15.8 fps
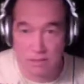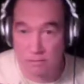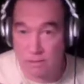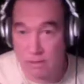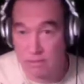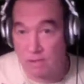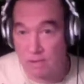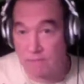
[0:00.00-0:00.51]

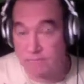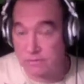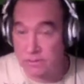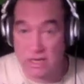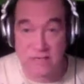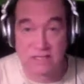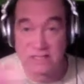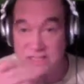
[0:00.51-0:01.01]
you're not going to
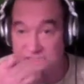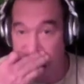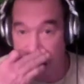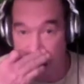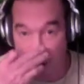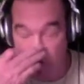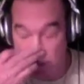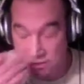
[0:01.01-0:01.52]
get it with
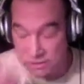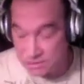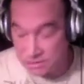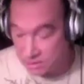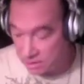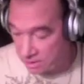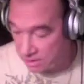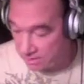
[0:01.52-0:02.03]

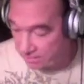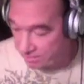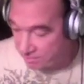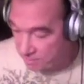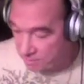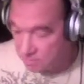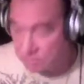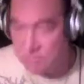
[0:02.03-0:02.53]

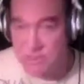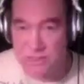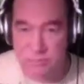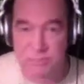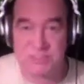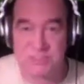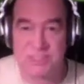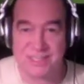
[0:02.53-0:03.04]
this
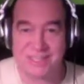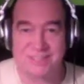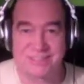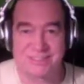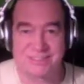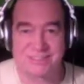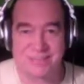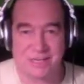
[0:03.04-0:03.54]
particular
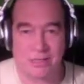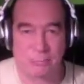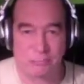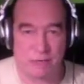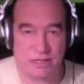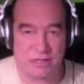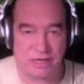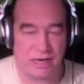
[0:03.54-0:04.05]
setup right
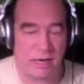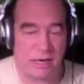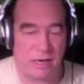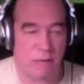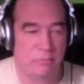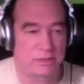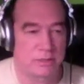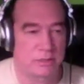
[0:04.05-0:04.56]
now
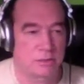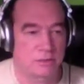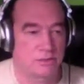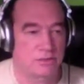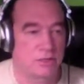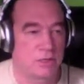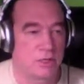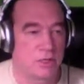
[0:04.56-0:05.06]
because
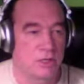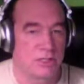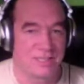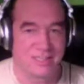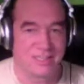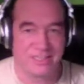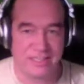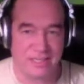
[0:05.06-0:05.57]
you need a
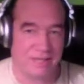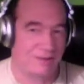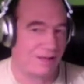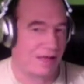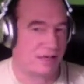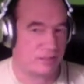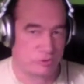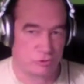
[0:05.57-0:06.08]
lot of
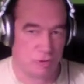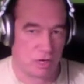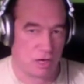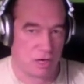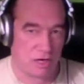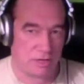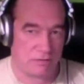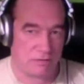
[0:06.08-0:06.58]

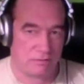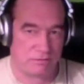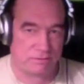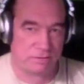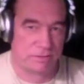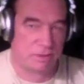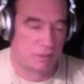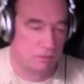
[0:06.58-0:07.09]
drive, you know.
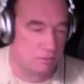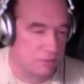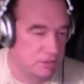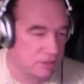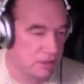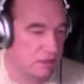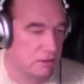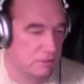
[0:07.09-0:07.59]
You
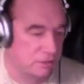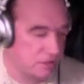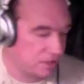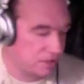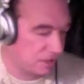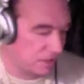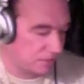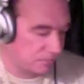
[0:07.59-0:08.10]
have
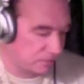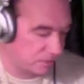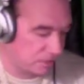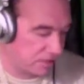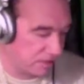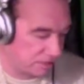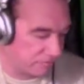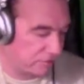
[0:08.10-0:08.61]
to
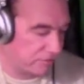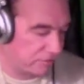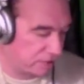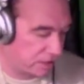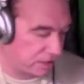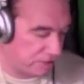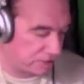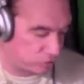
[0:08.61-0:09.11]
have a lot of
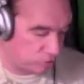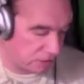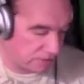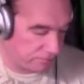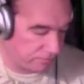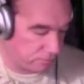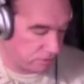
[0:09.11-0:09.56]
drive for it.